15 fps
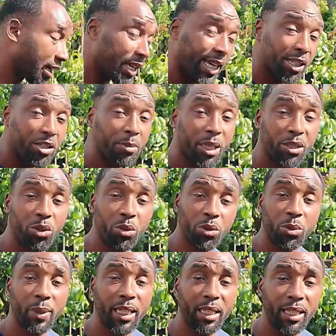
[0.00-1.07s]
can get to my
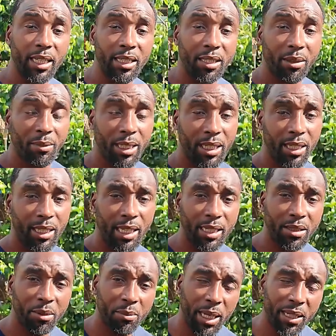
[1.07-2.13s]
tools when I need them, innit? And
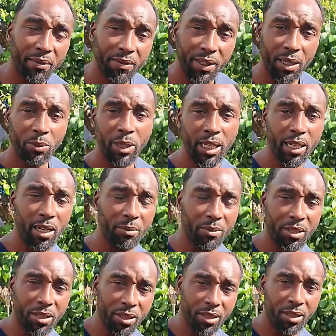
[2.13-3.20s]
that's the main thing when it
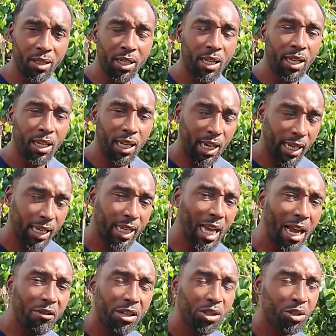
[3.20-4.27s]
comes to like
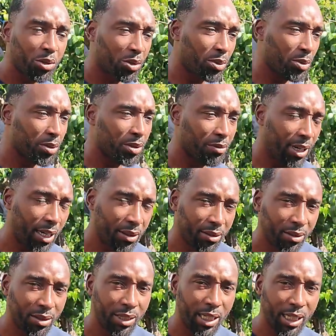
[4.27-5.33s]
carrying your tools
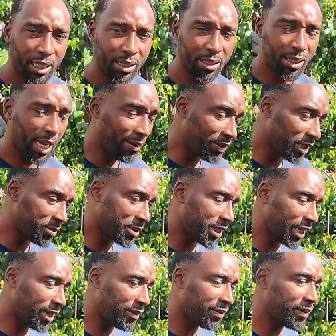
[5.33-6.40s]
around, is having them
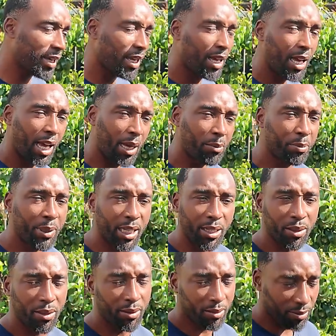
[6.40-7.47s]
safe and
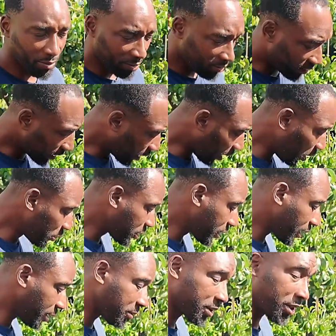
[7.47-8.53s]
being close to them